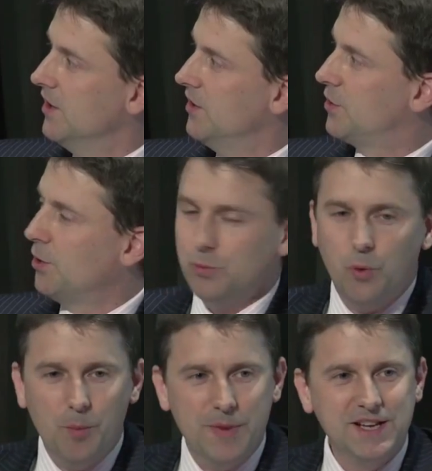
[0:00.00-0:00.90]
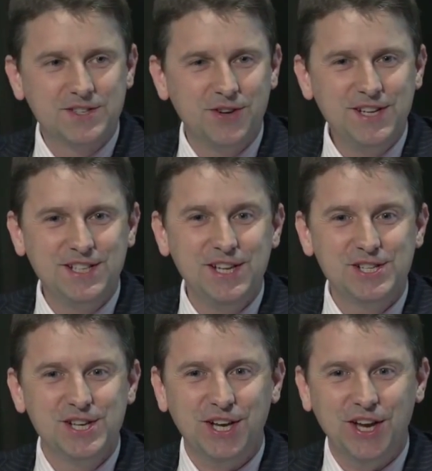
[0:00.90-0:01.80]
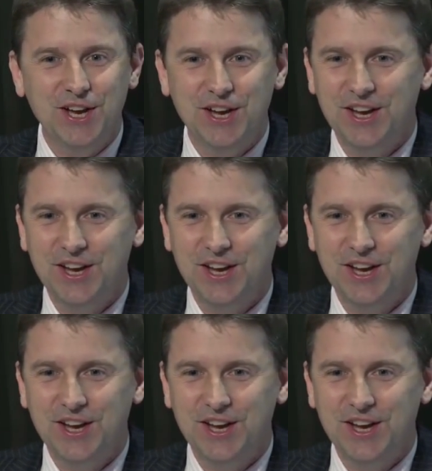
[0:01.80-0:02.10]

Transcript: It's called What Makes Great Teaching?